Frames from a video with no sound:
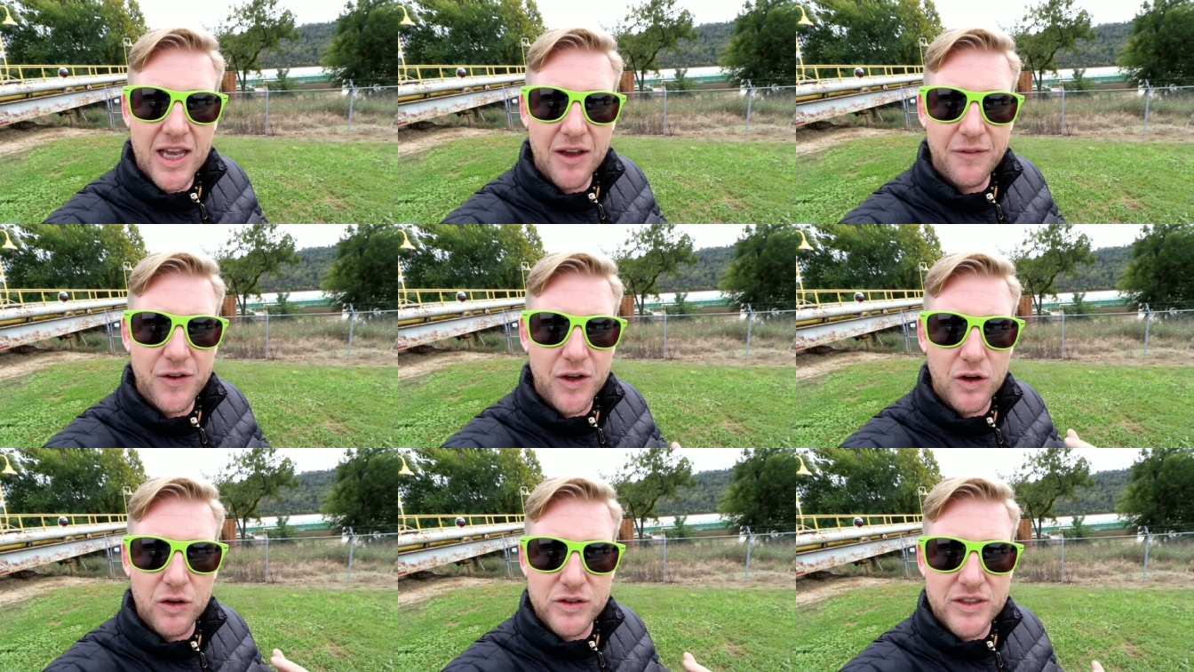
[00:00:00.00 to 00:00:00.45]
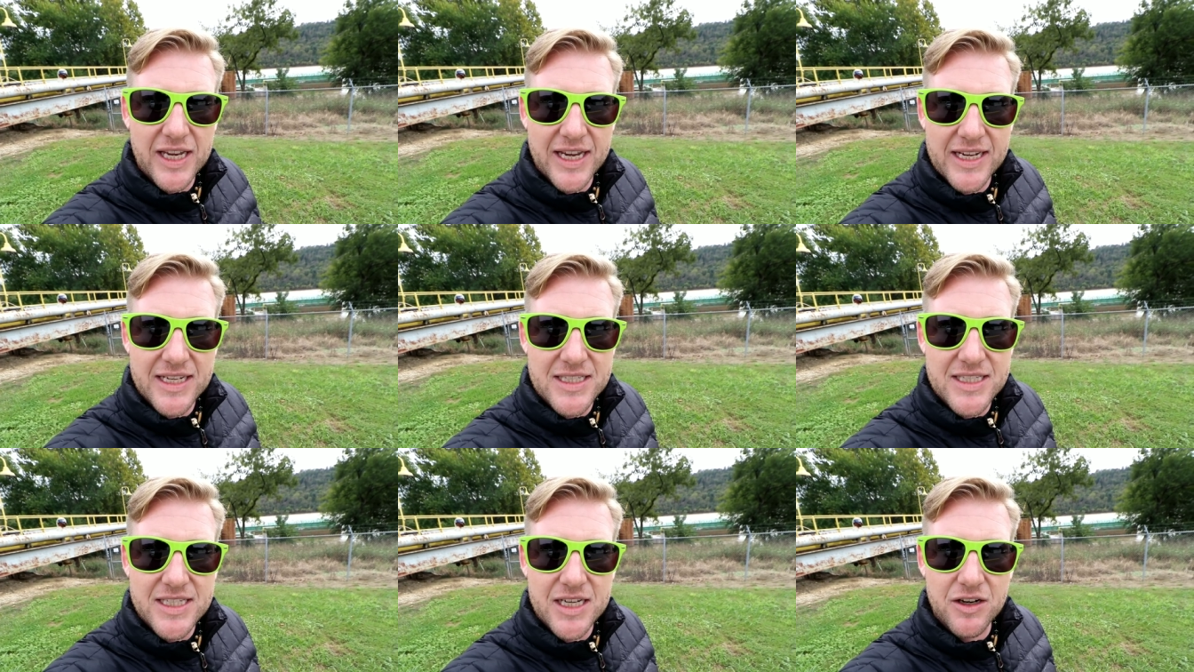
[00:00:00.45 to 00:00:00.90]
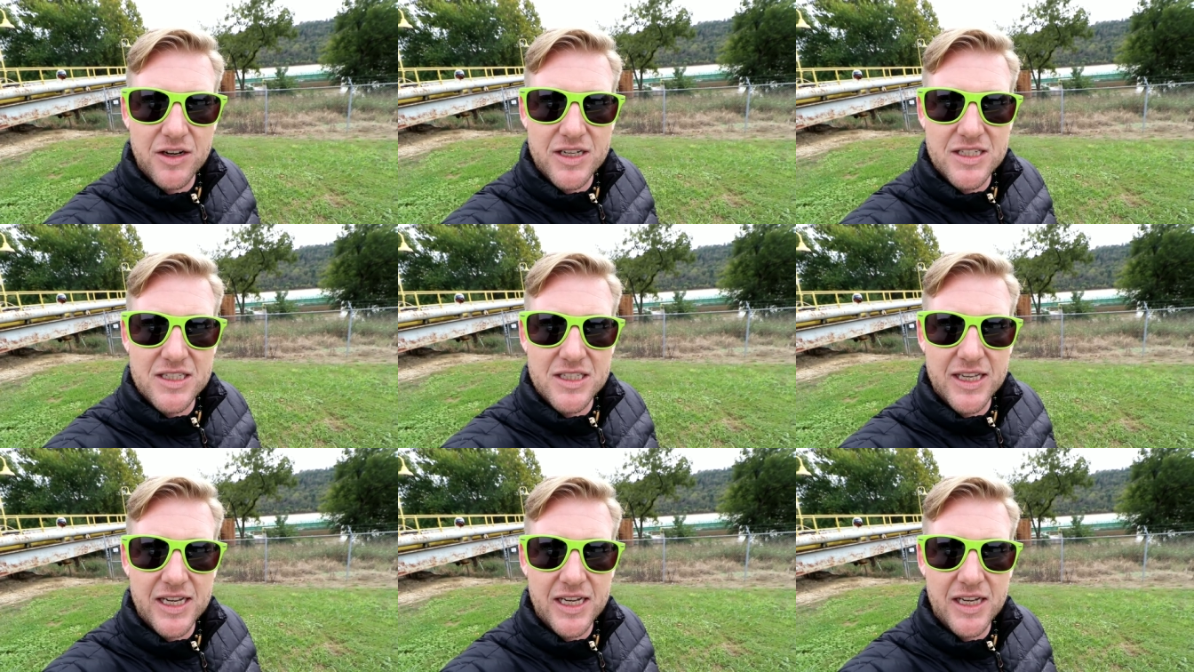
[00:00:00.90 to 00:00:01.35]
if you don't take it
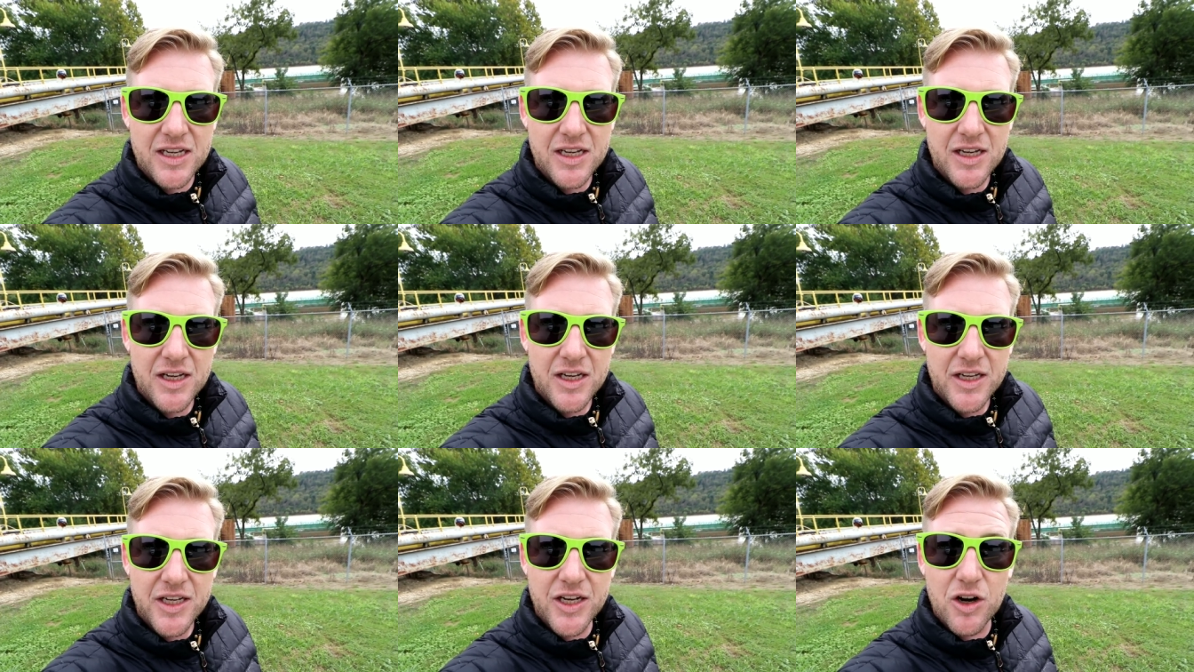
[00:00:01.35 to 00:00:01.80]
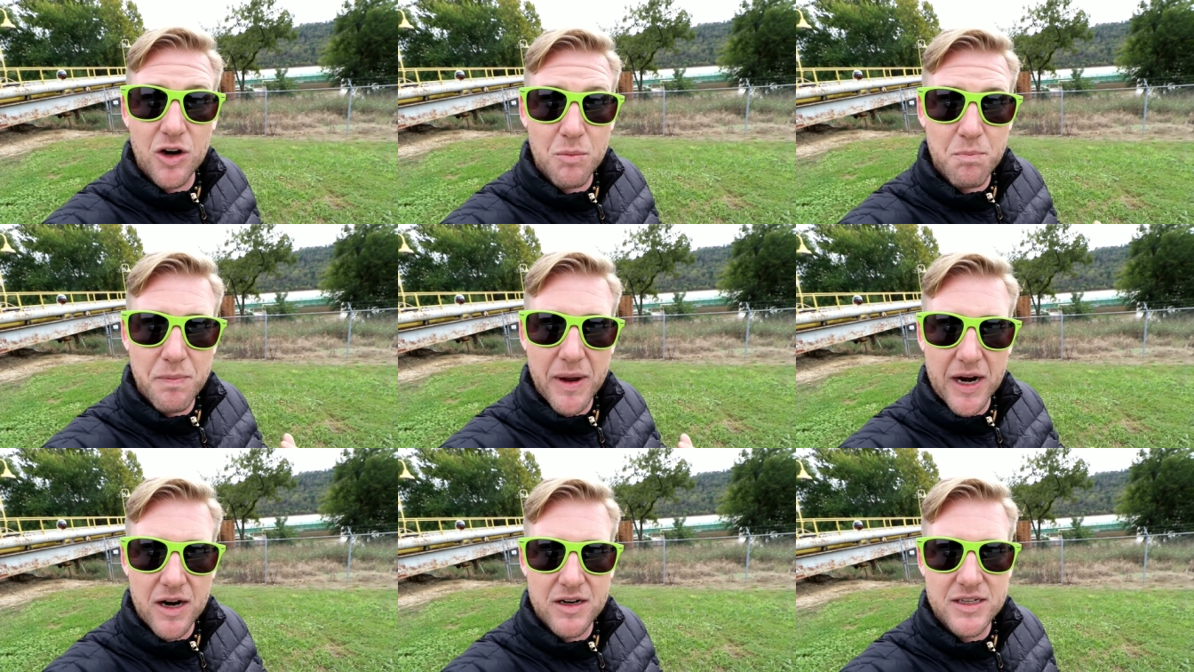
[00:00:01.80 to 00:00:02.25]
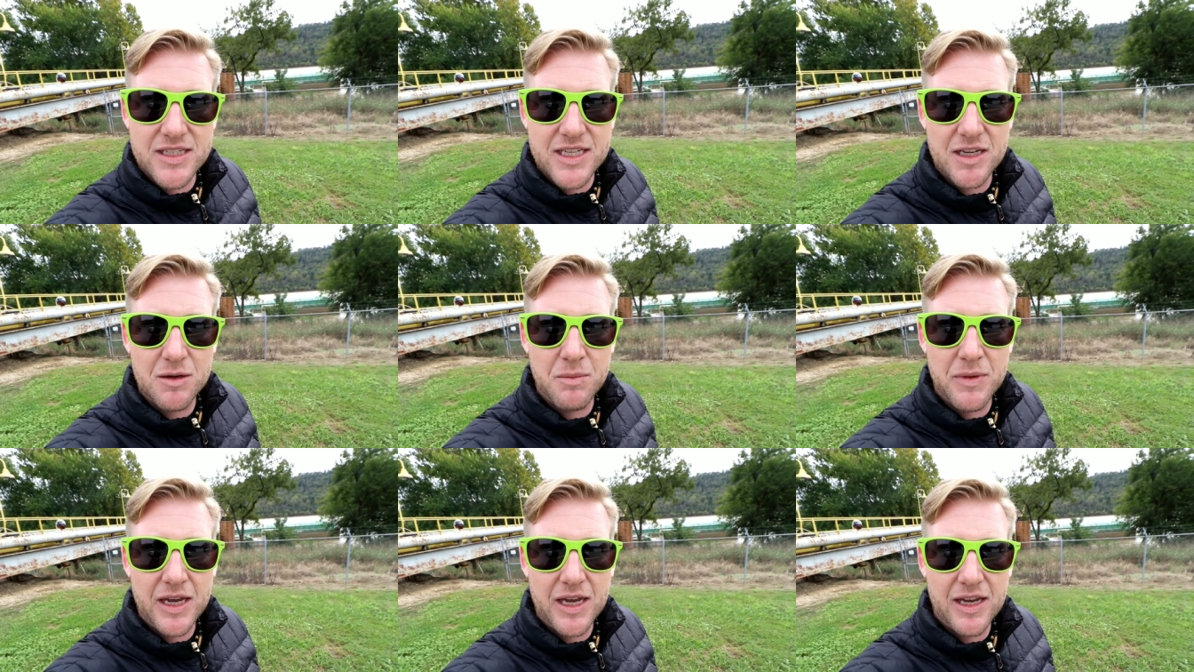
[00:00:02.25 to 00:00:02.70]
seriously, you're
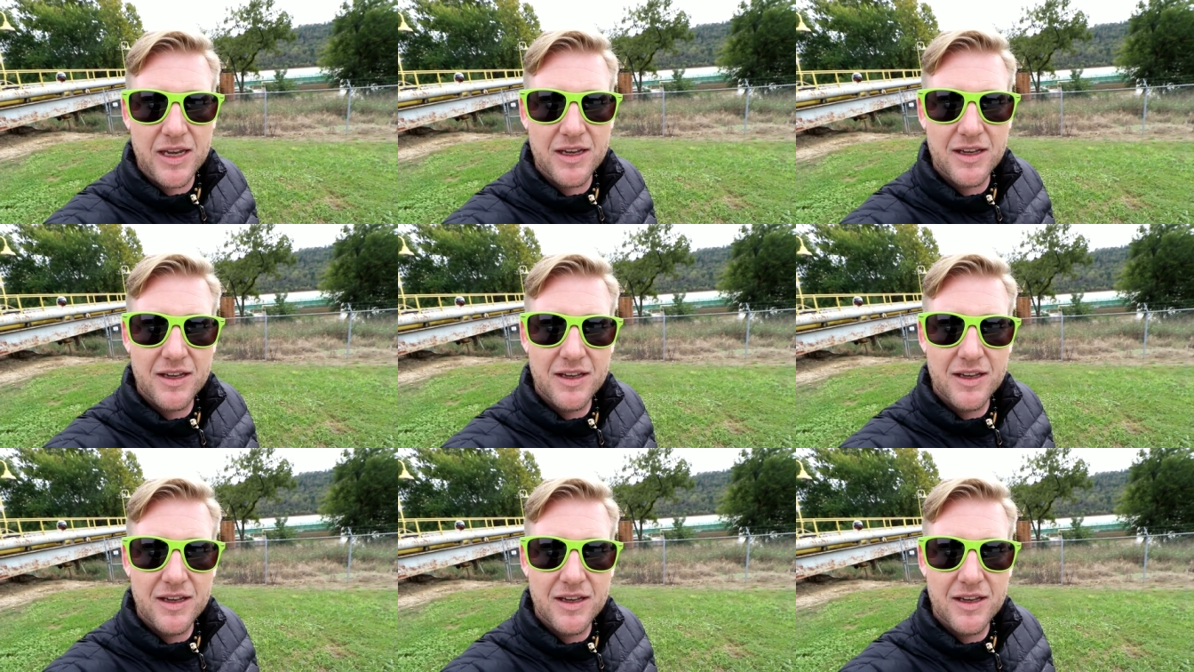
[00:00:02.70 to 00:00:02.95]
embarrassing me.